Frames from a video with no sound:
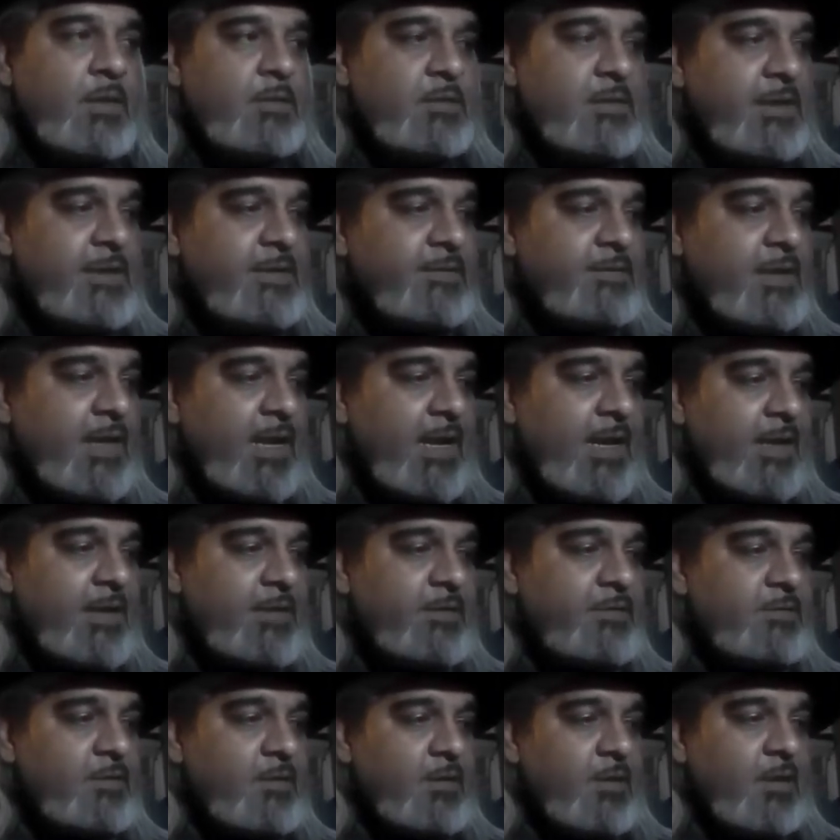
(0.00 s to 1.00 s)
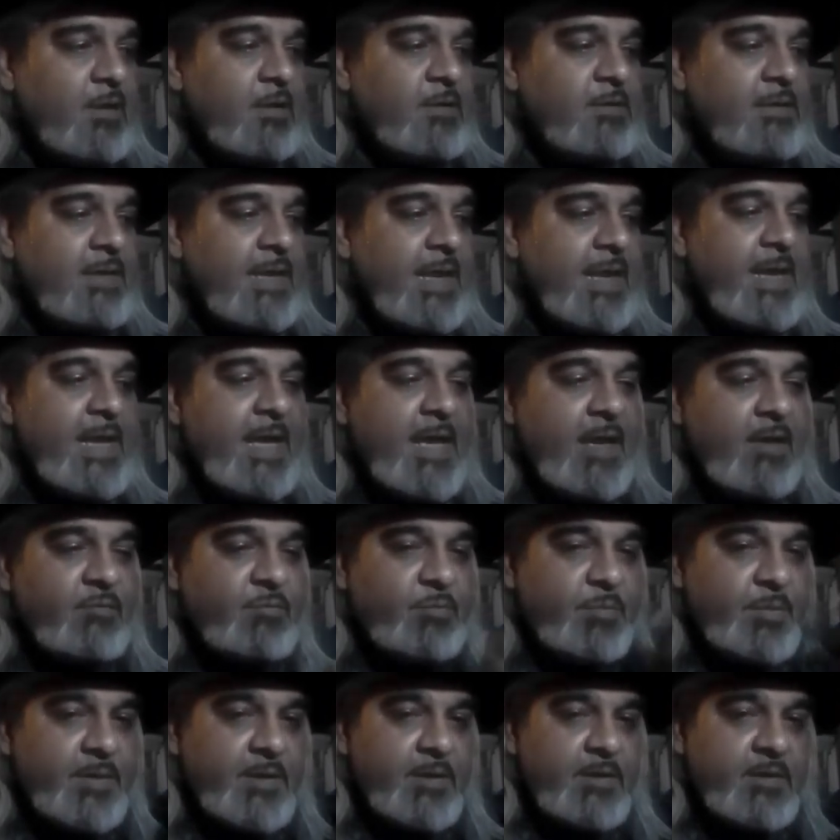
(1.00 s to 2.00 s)
these guys, they
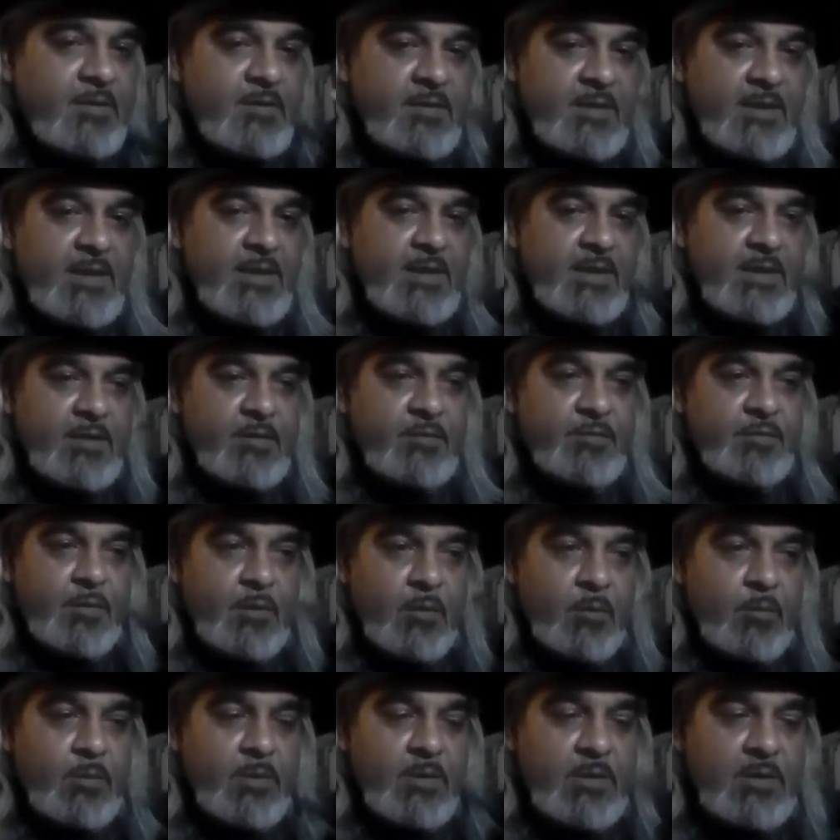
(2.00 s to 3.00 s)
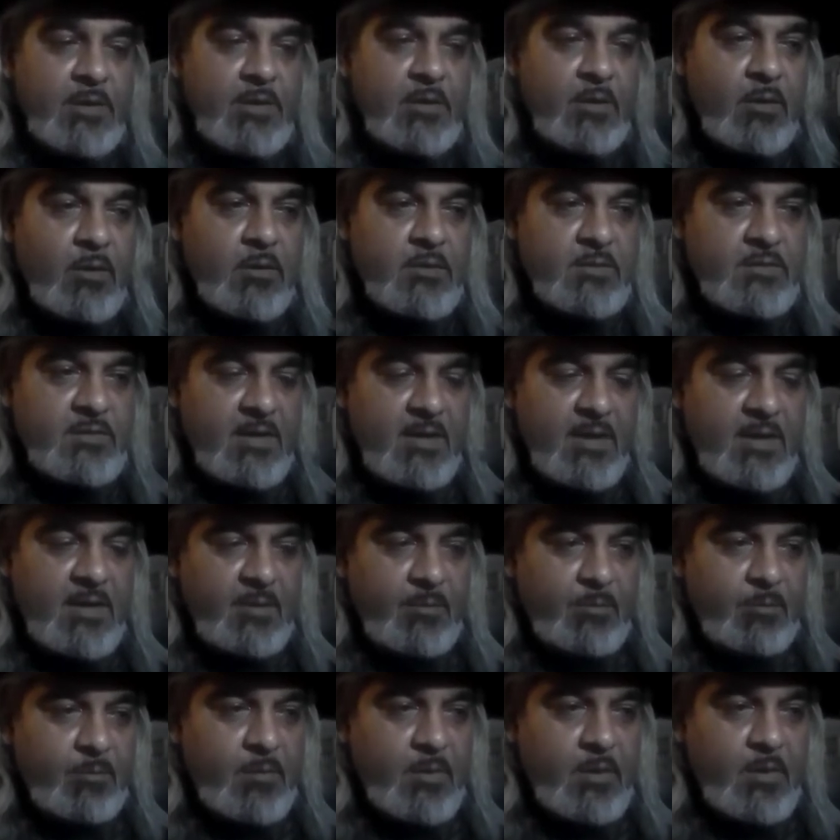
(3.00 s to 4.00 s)
have been thinking for a really long
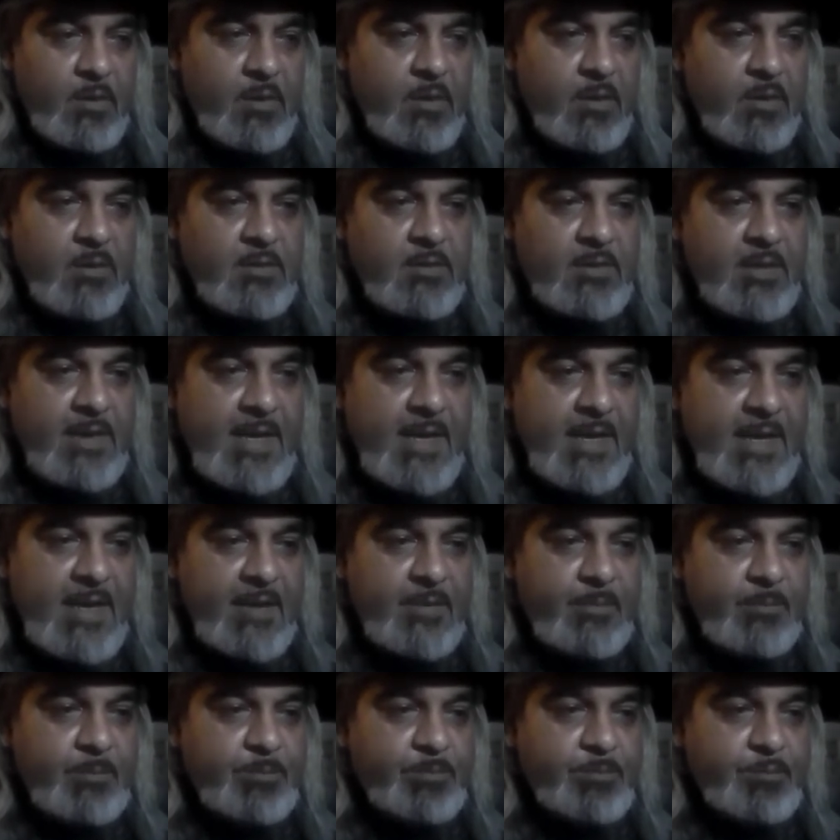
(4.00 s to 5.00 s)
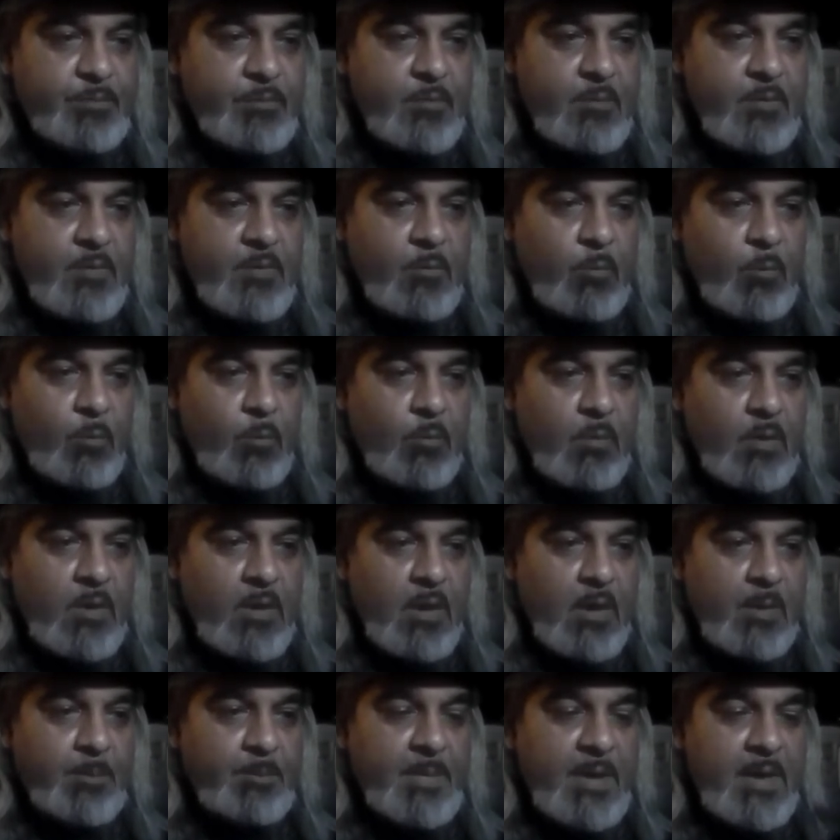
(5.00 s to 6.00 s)
time that
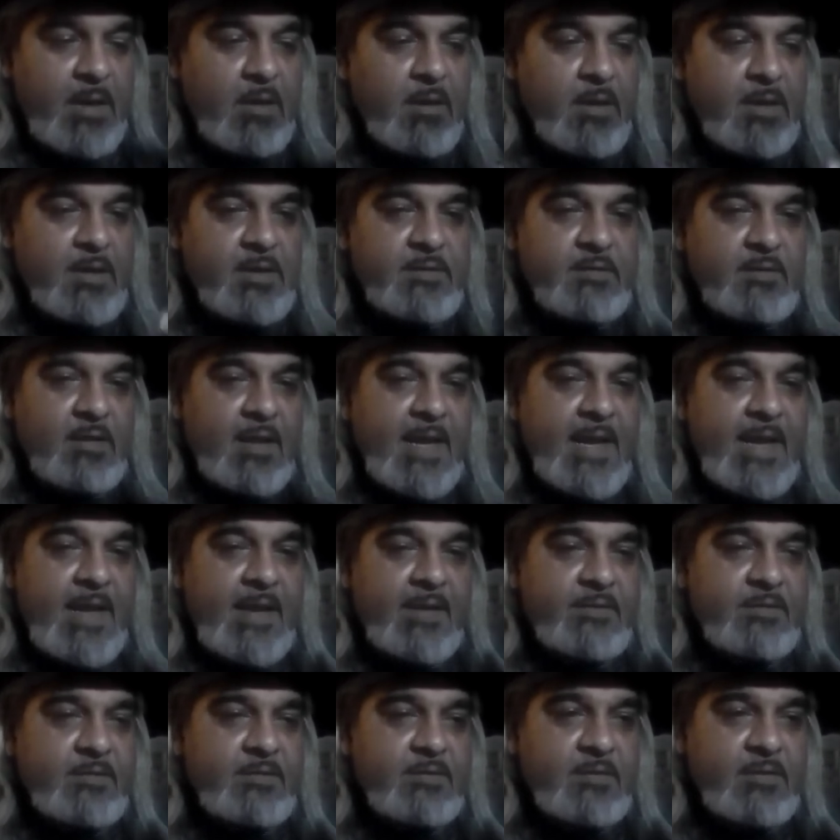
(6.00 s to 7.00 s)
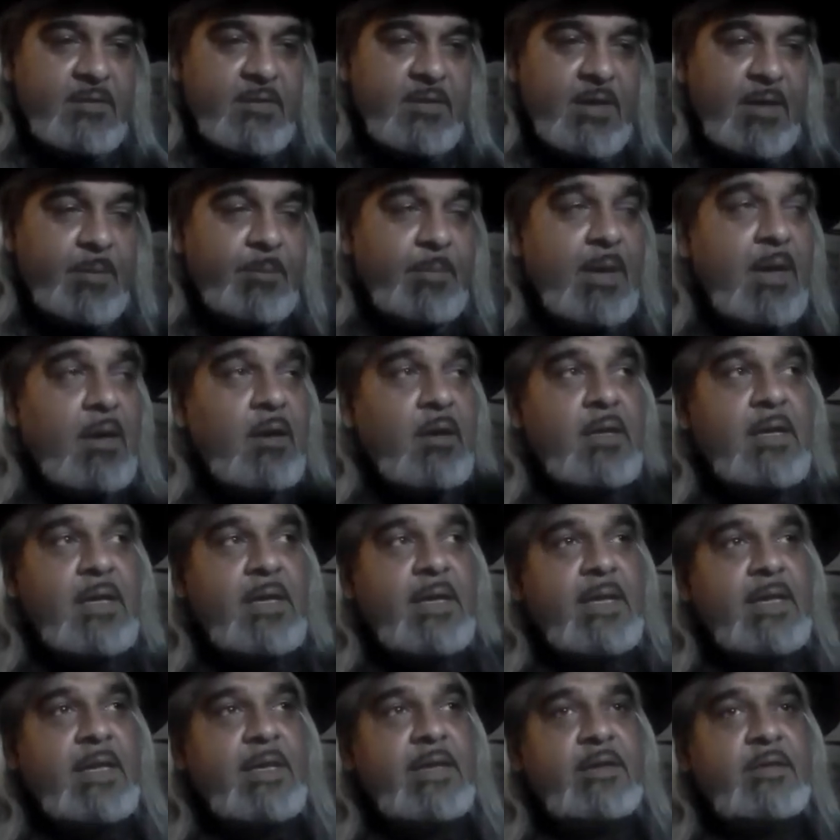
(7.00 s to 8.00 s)
America
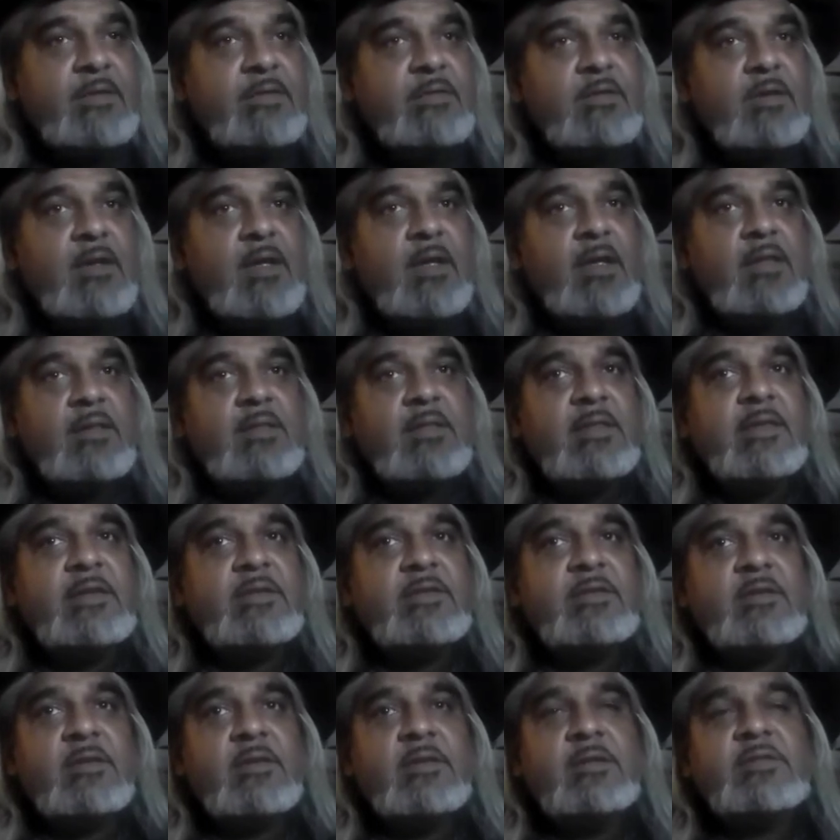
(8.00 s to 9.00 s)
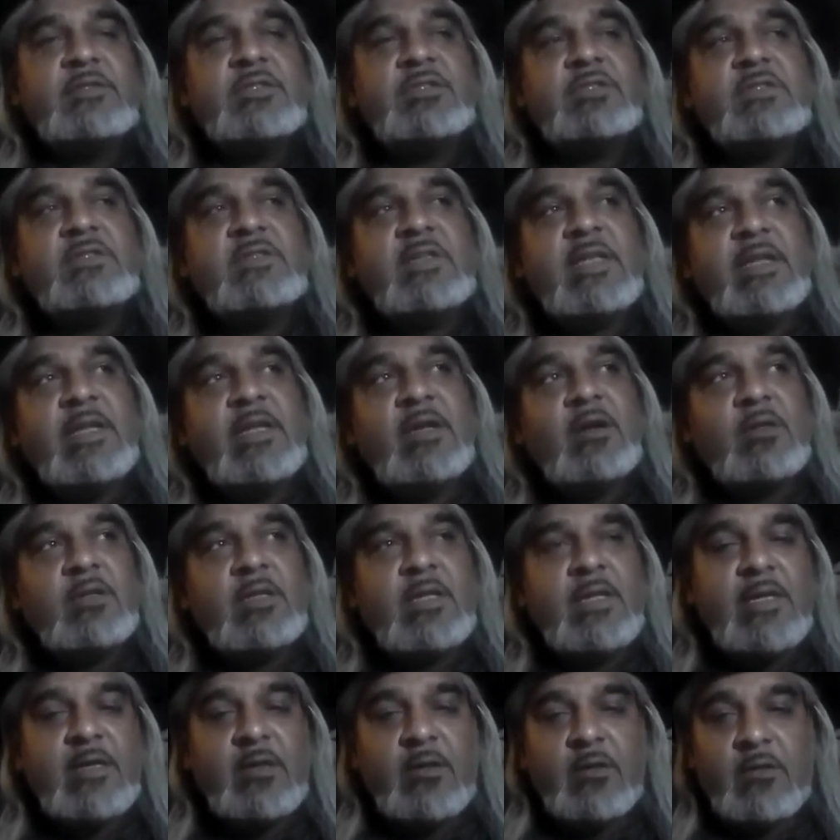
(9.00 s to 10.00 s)
is this city on
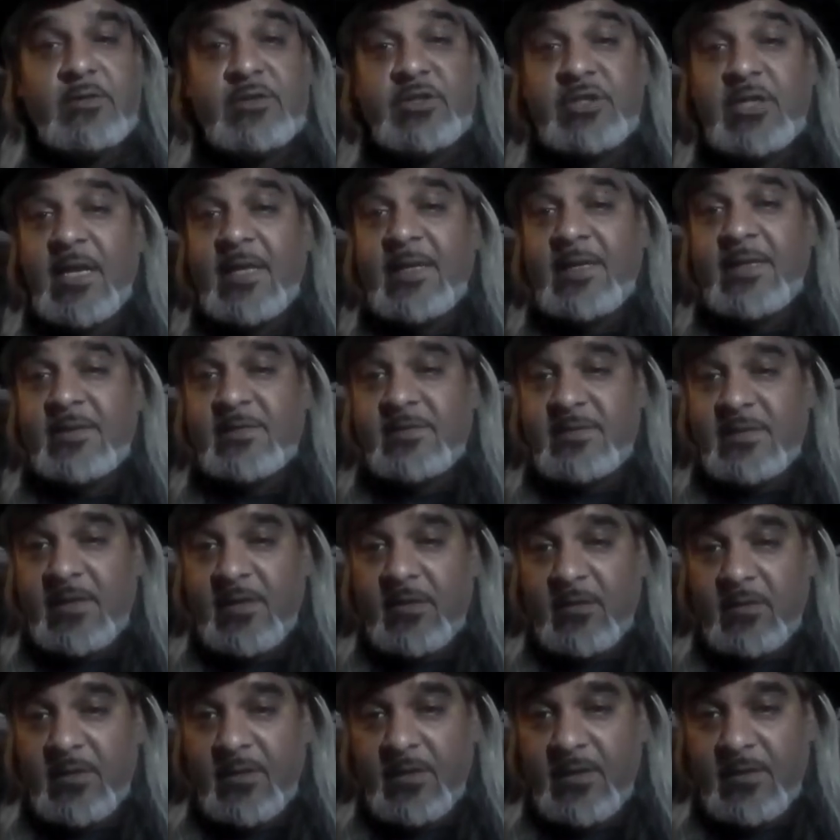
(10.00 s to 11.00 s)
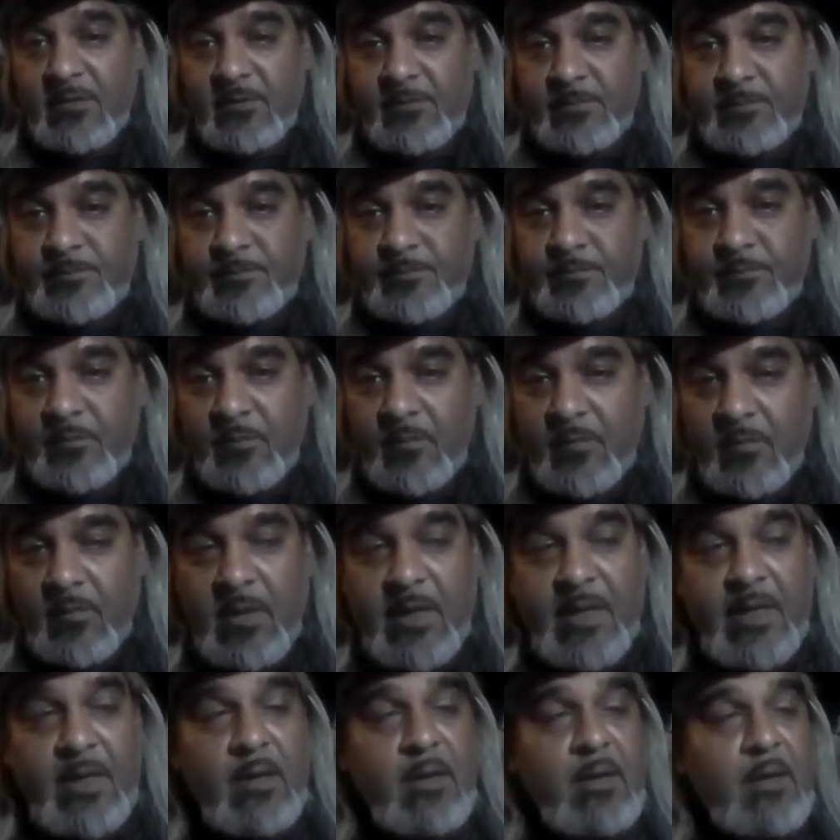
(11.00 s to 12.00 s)
the hill, shining city on the hill,
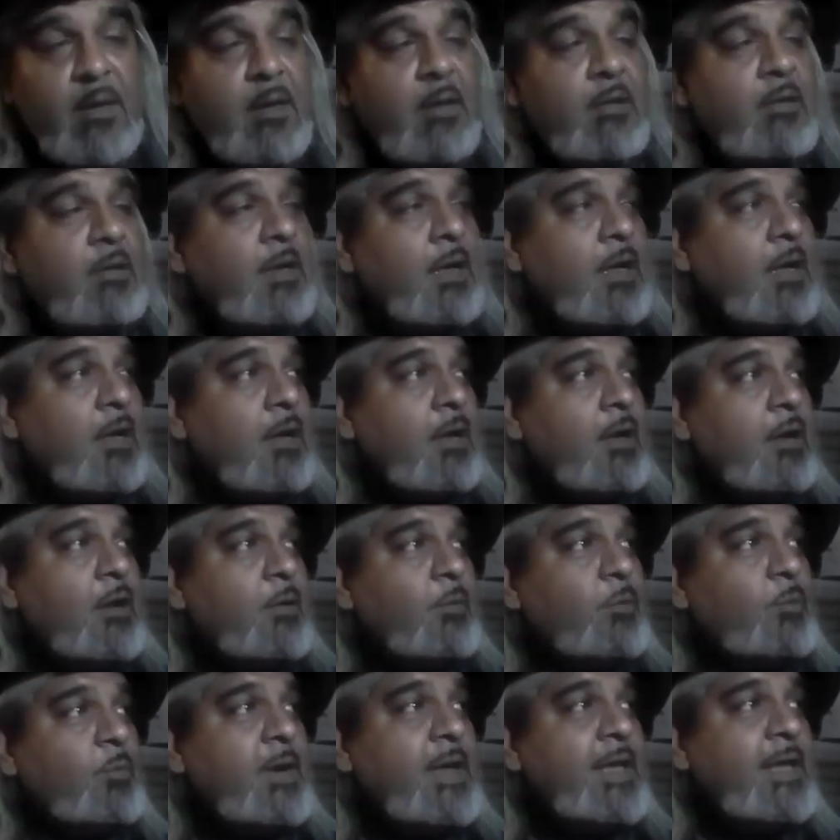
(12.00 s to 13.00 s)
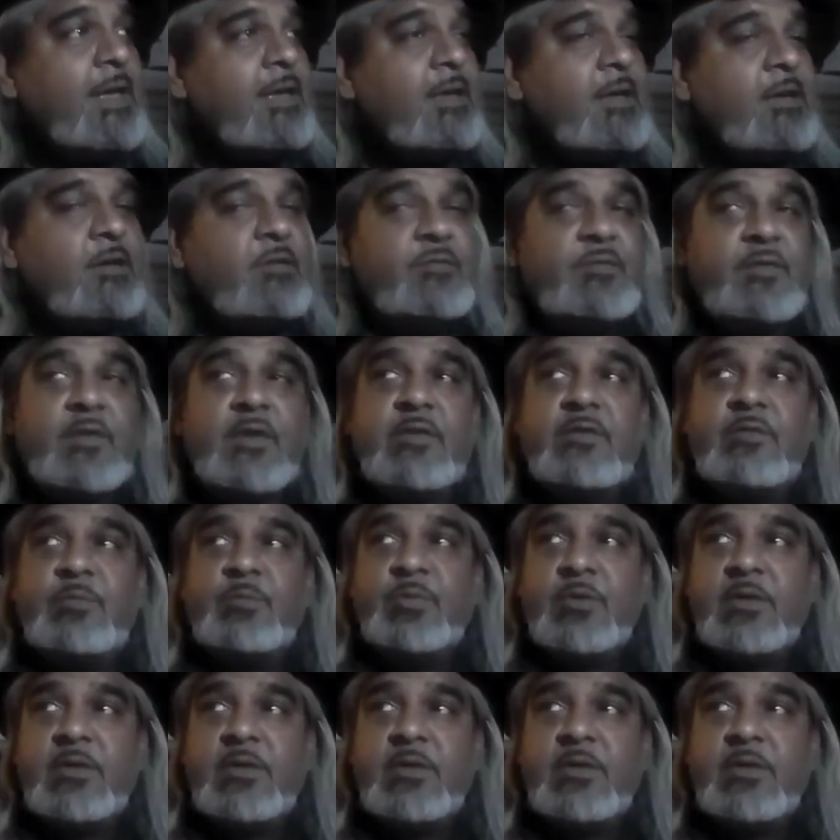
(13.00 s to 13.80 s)
right? Reagan first